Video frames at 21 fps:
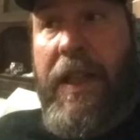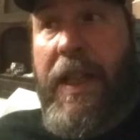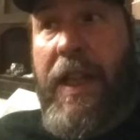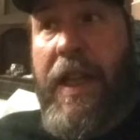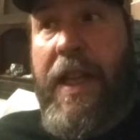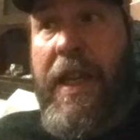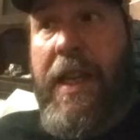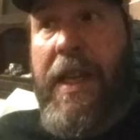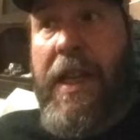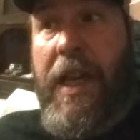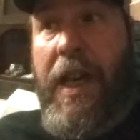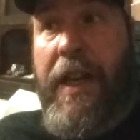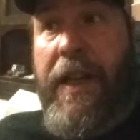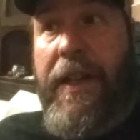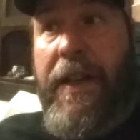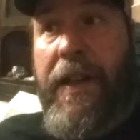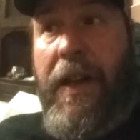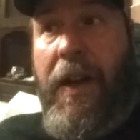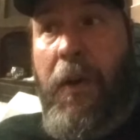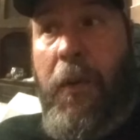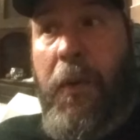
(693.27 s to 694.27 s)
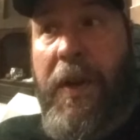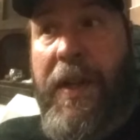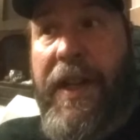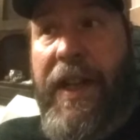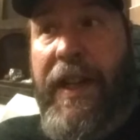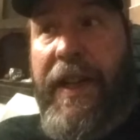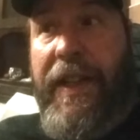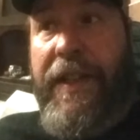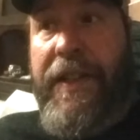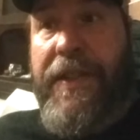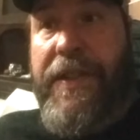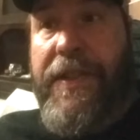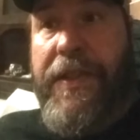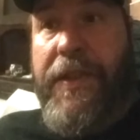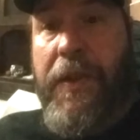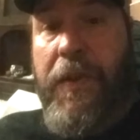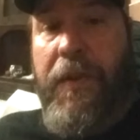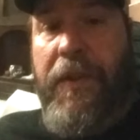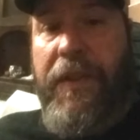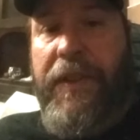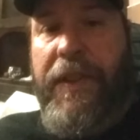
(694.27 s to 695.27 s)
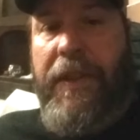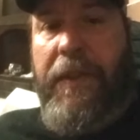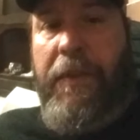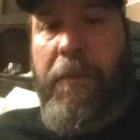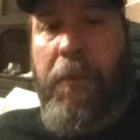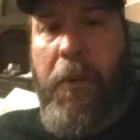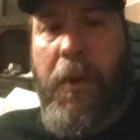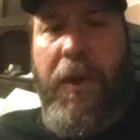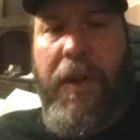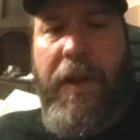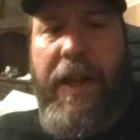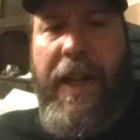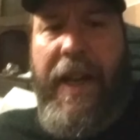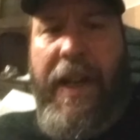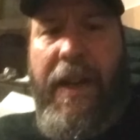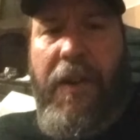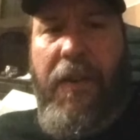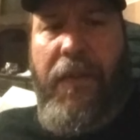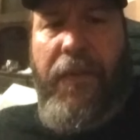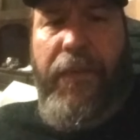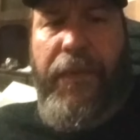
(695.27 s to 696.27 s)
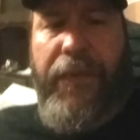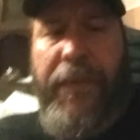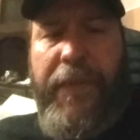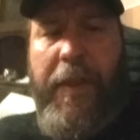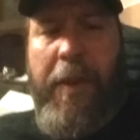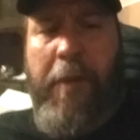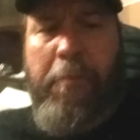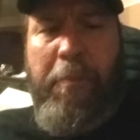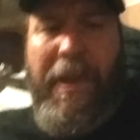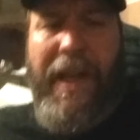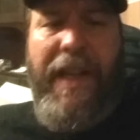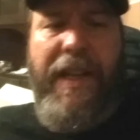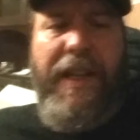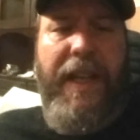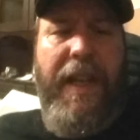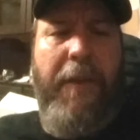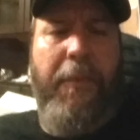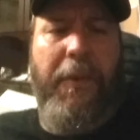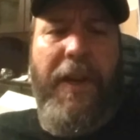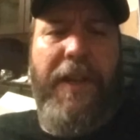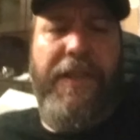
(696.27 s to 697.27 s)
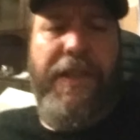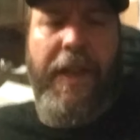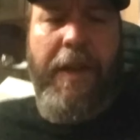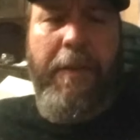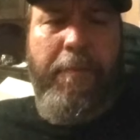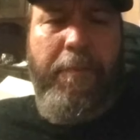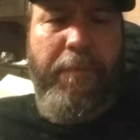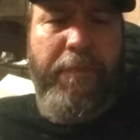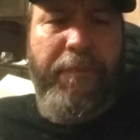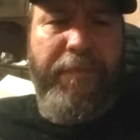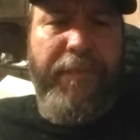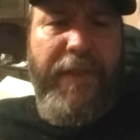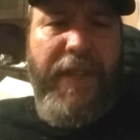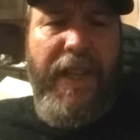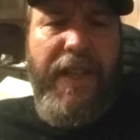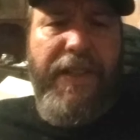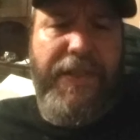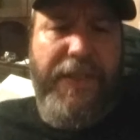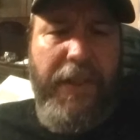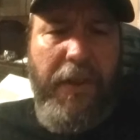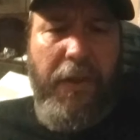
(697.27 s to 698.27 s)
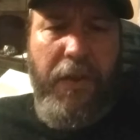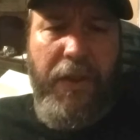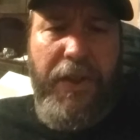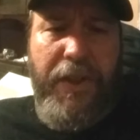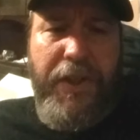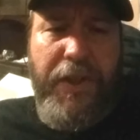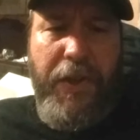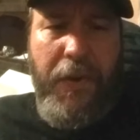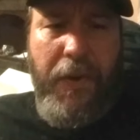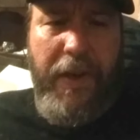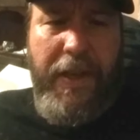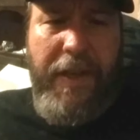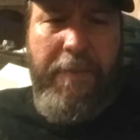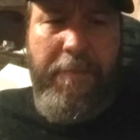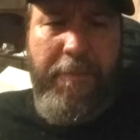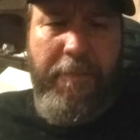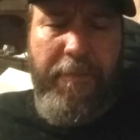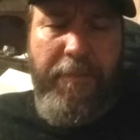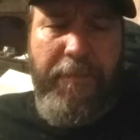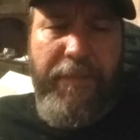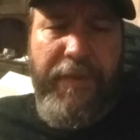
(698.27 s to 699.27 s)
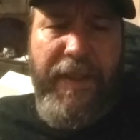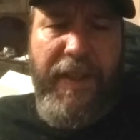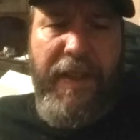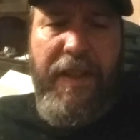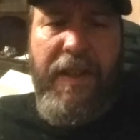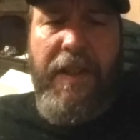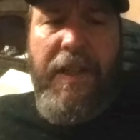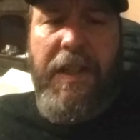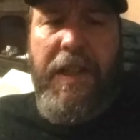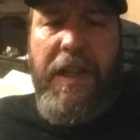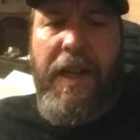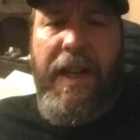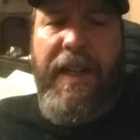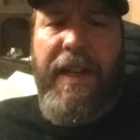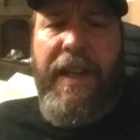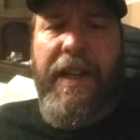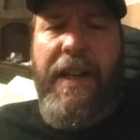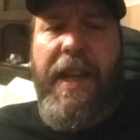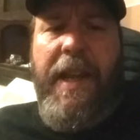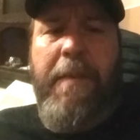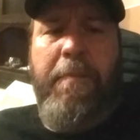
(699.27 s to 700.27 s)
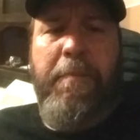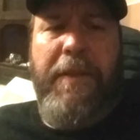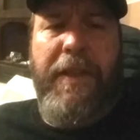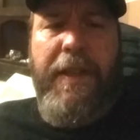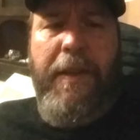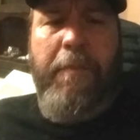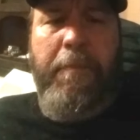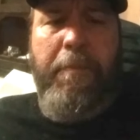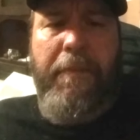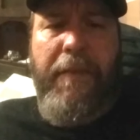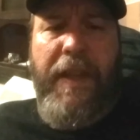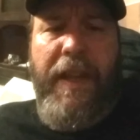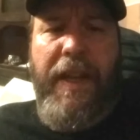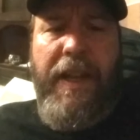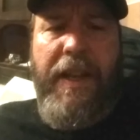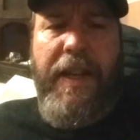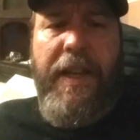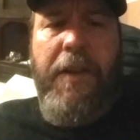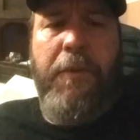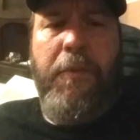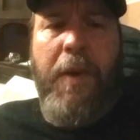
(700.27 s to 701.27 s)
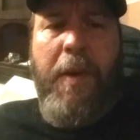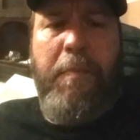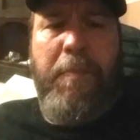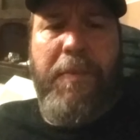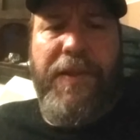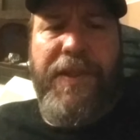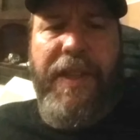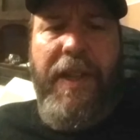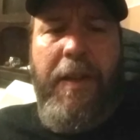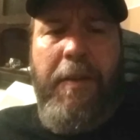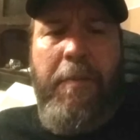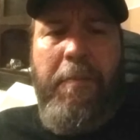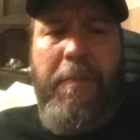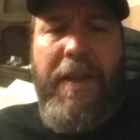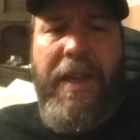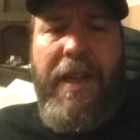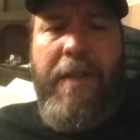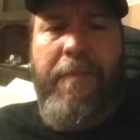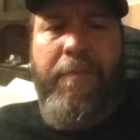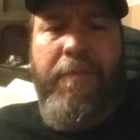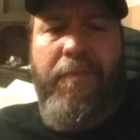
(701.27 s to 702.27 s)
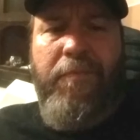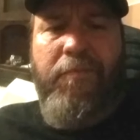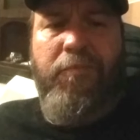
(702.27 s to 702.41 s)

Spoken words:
He only does certain work now. But anyways, he's still an attorney. And I named him, and he'd represented me